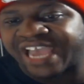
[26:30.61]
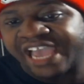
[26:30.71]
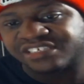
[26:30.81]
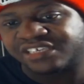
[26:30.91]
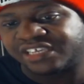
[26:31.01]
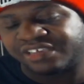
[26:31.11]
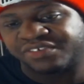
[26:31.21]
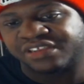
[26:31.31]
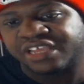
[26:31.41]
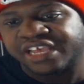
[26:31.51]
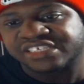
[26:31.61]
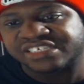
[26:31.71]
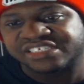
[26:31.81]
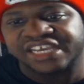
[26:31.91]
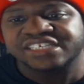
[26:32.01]
Actually, even
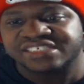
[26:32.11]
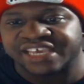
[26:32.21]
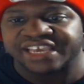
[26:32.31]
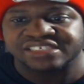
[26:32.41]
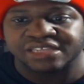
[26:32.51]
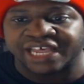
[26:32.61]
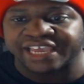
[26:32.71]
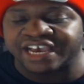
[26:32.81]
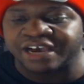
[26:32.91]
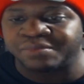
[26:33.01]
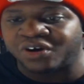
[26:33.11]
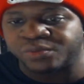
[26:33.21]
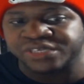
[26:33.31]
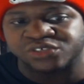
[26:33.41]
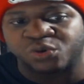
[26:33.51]
suggest things. Like, I'm
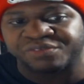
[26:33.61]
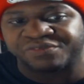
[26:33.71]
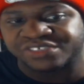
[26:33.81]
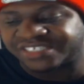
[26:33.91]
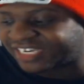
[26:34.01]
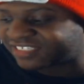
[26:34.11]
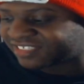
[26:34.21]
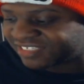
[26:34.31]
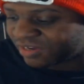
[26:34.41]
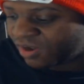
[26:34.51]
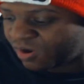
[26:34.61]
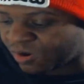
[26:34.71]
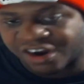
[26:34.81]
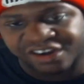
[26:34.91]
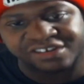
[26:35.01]
always open for suggestions. It's
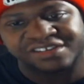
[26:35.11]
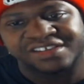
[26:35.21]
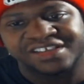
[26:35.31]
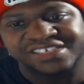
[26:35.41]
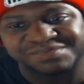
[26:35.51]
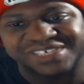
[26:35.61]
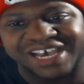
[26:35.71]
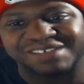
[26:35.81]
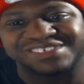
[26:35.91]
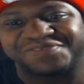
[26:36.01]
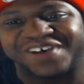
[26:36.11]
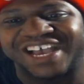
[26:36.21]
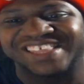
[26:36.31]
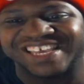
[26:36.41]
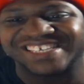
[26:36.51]
hard sometimes to
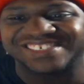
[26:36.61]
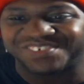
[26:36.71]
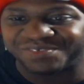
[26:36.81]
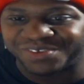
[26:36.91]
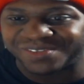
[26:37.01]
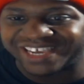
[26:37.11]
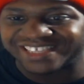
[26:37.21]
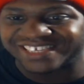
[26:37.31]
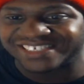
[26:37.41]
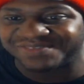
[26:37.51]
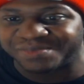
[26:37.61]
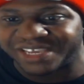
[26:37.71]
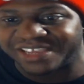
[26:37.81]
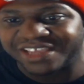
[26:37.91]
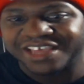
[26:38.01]
find things to review like this for
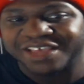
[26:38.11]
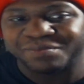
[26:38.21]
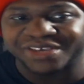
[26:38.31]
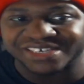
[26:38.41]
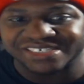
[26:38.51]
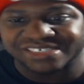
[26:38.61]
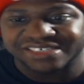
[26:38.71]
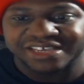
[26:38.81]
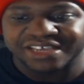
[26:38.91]
me, because